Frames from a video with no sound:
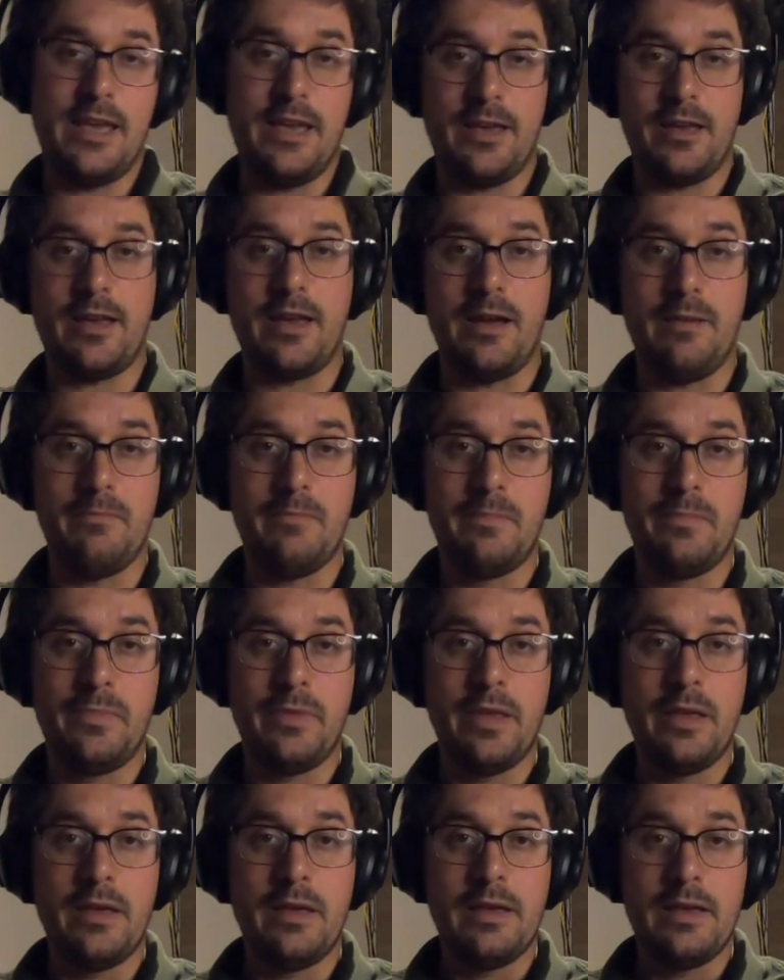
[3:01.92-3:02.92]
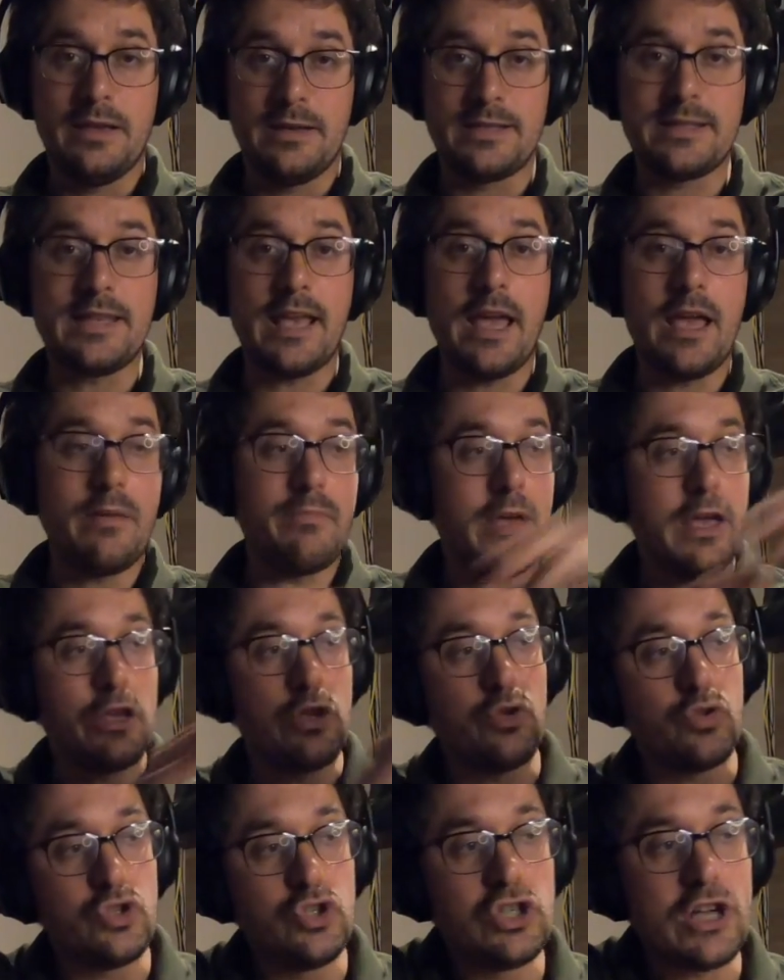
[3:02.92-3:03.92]
income. Same,
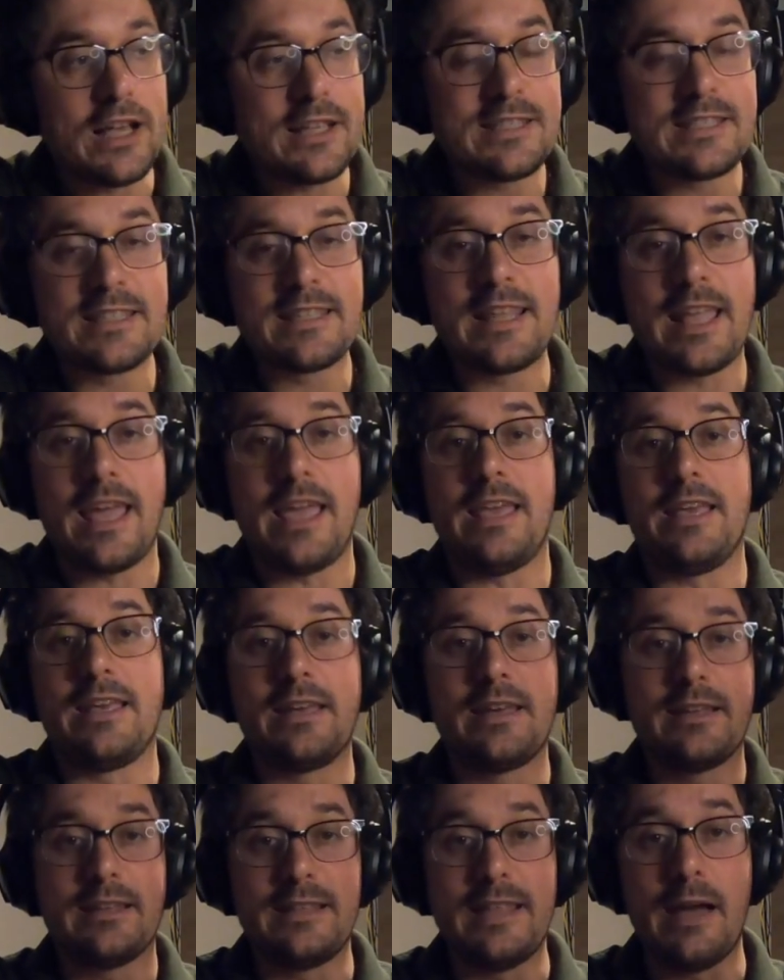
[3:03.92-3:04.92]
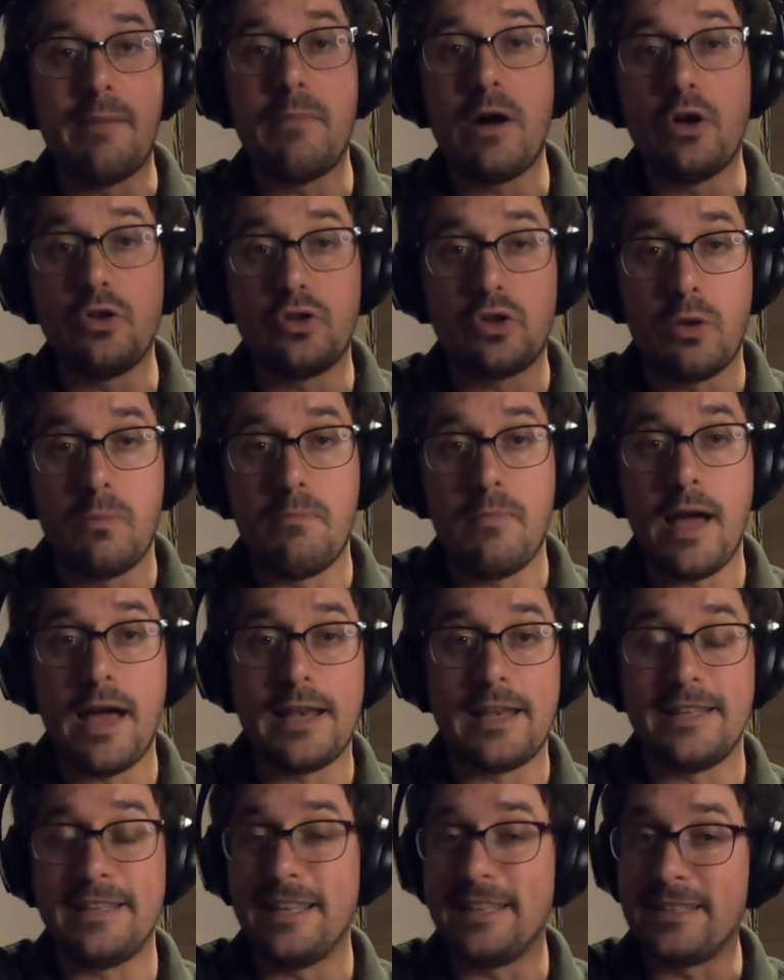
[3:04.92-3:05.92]
you just take the amount of
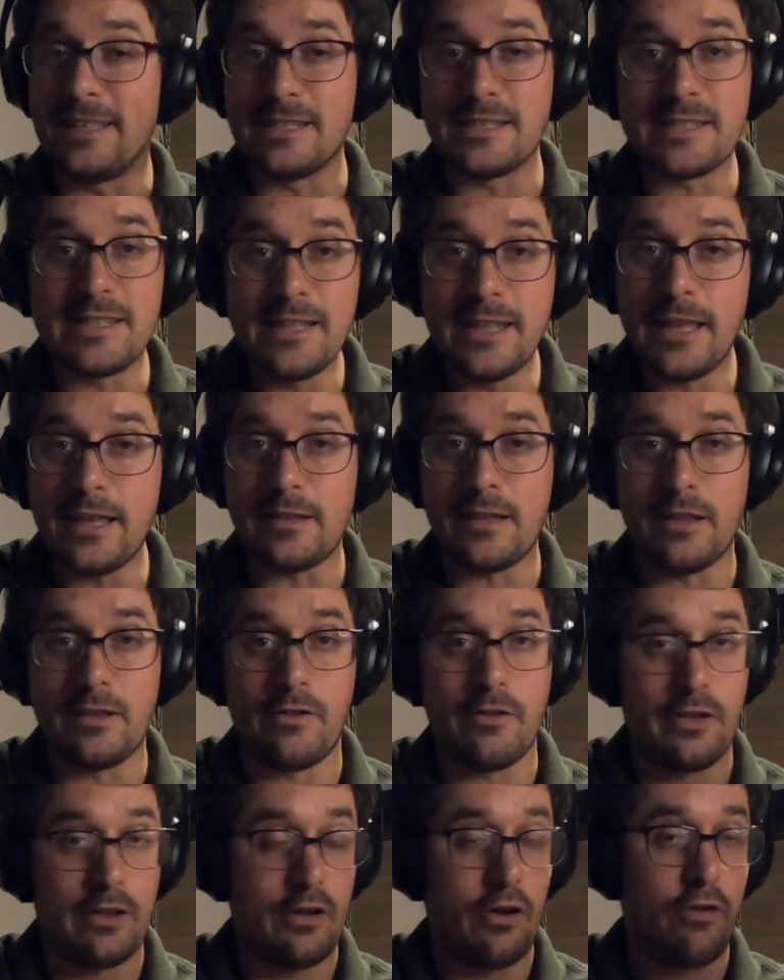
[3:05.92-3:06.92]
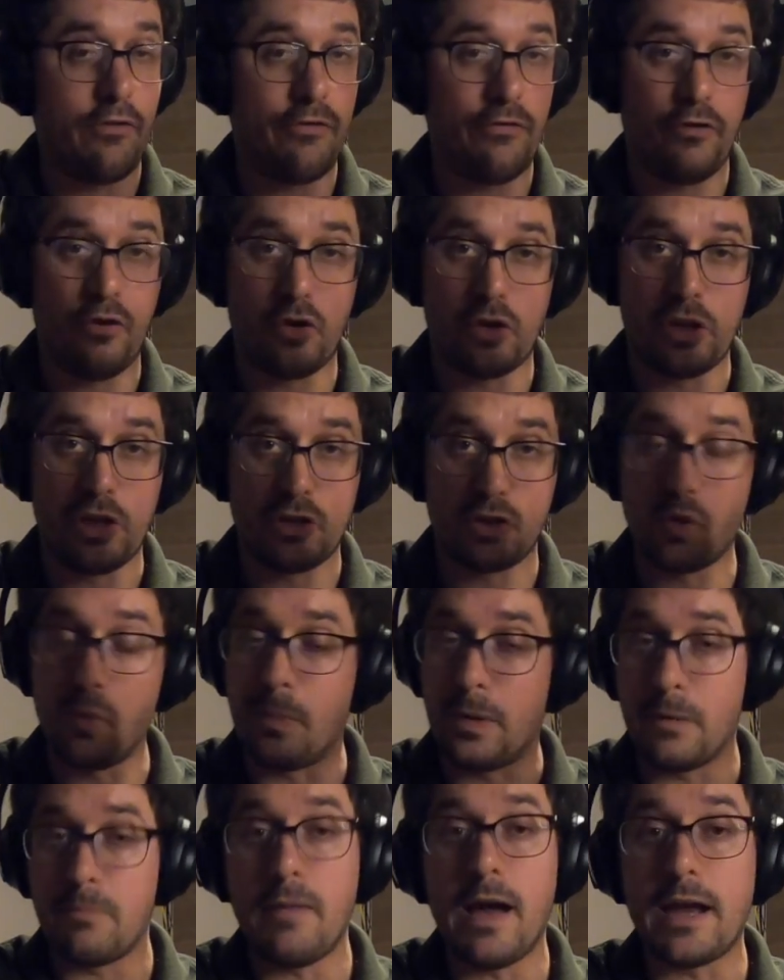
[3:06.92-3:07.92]
money that is needed for the
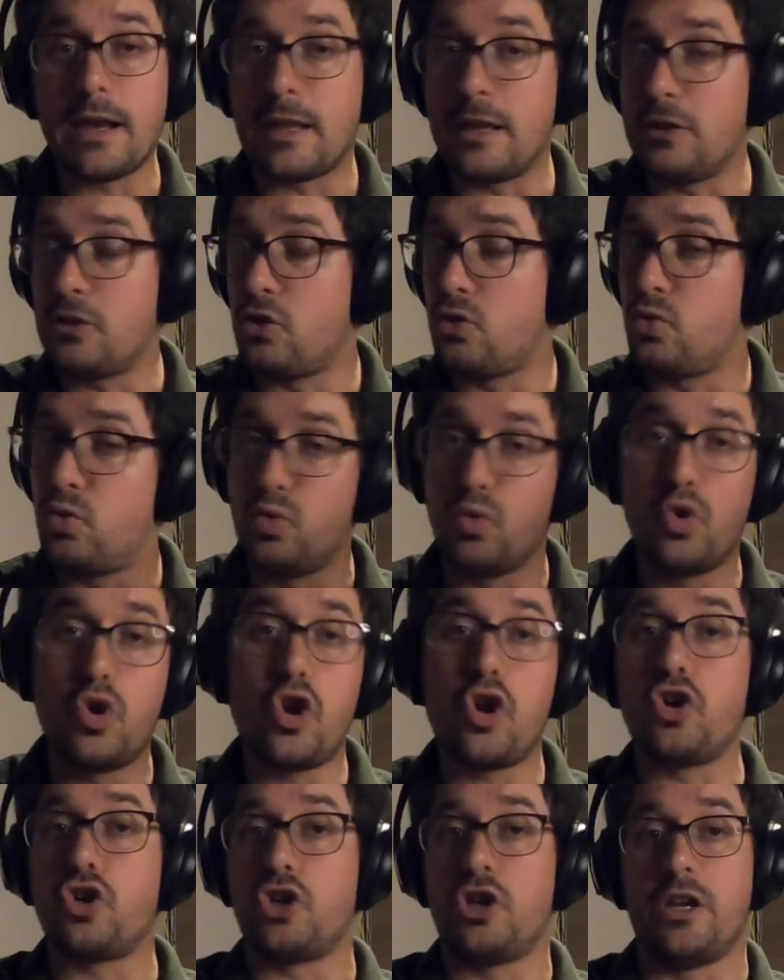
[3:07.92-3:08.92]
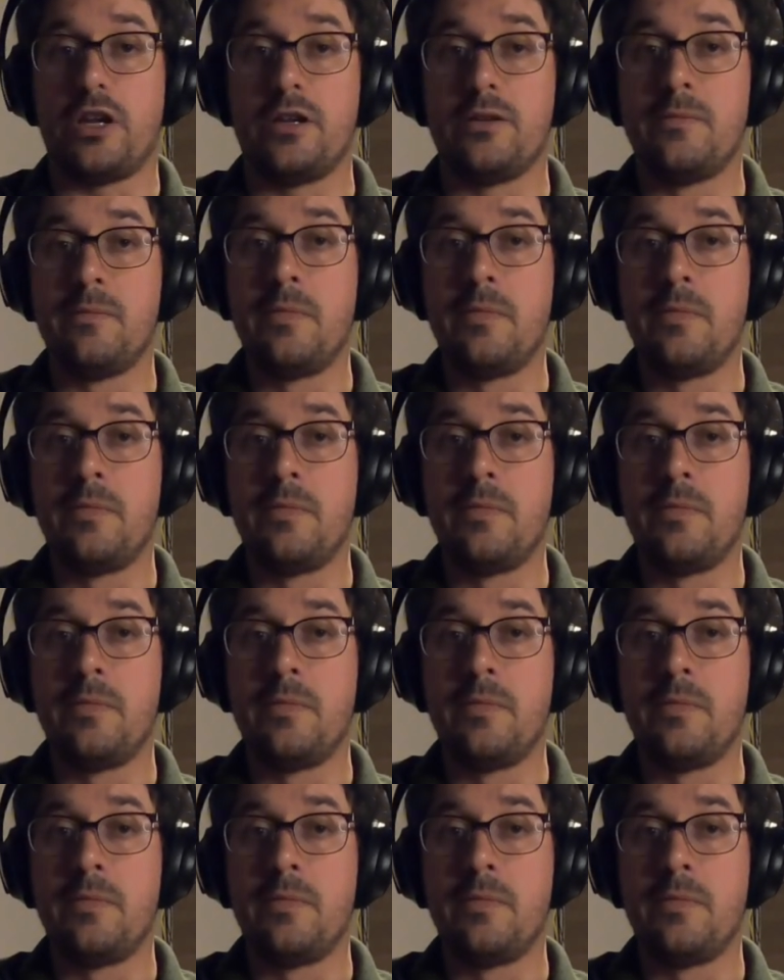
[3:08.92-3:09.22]
supermarket to the grocery.